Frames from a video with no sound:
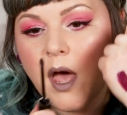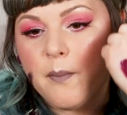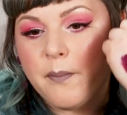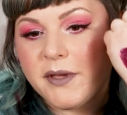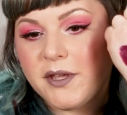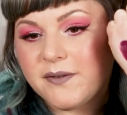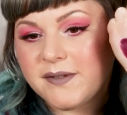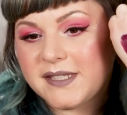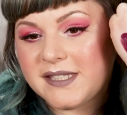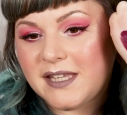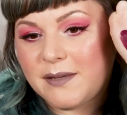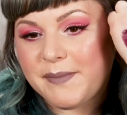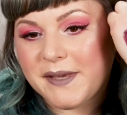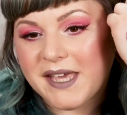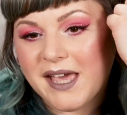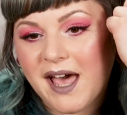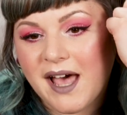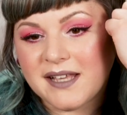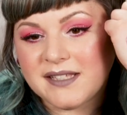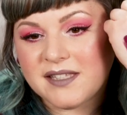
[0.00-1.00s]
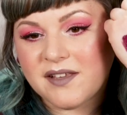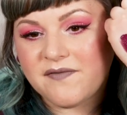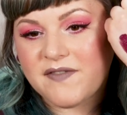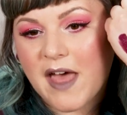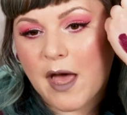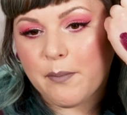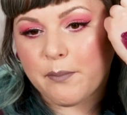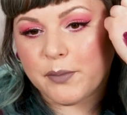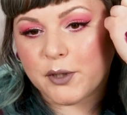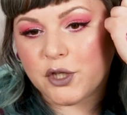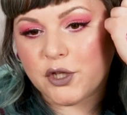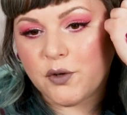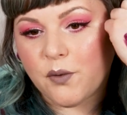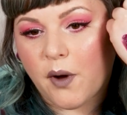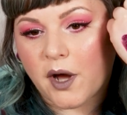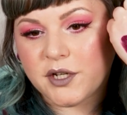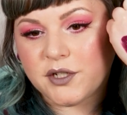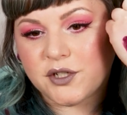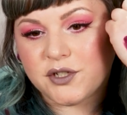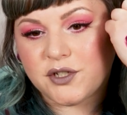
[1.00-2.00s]
but you see because of that blue
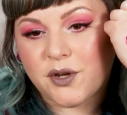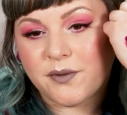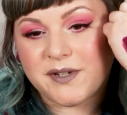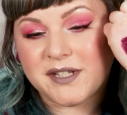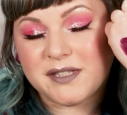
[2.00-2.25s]
undertone,